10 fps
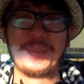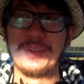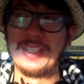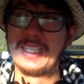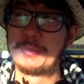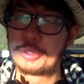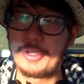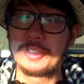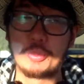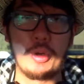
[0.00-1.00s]
Right? And I'm
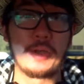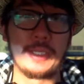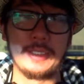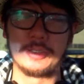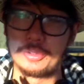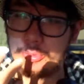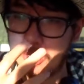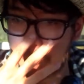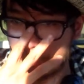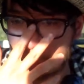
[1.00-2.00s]
trying to work it into
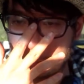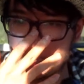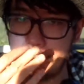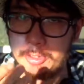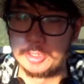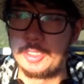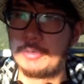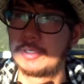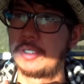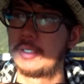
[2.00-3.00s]
like my strategy this
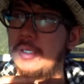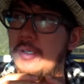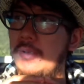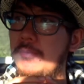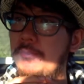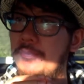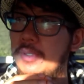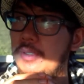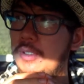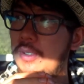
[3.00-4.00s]
year is like,
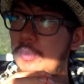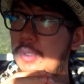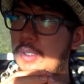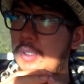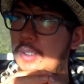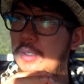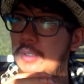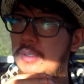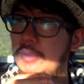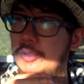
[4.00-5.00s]
you know,
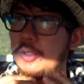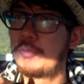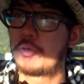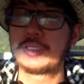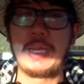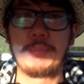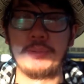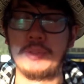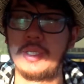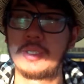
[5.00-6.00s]
so for example,
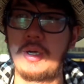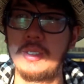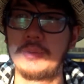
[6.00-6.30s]
like I